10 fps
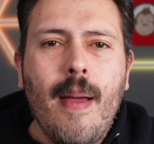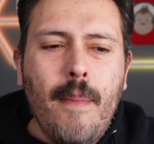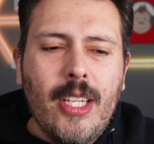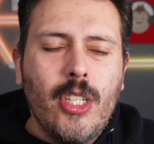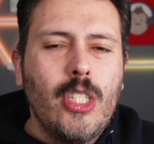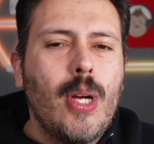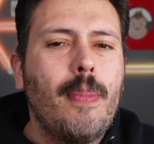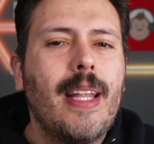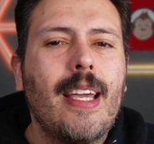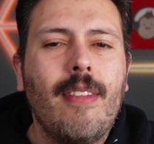Make sure you drop a
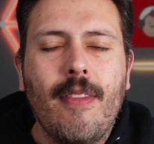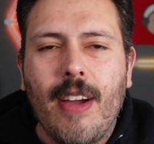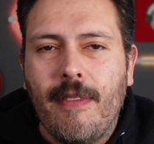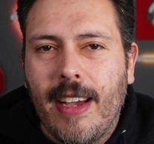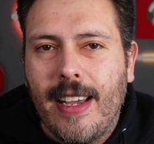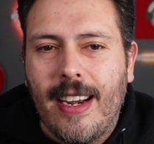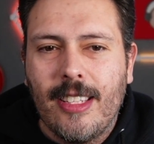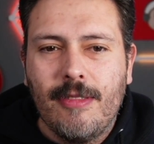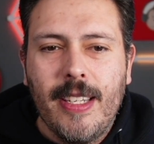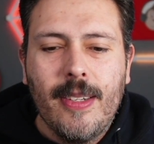like if you found value out of
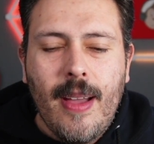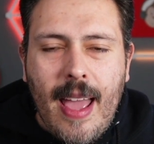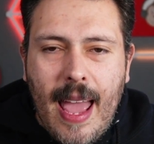this video.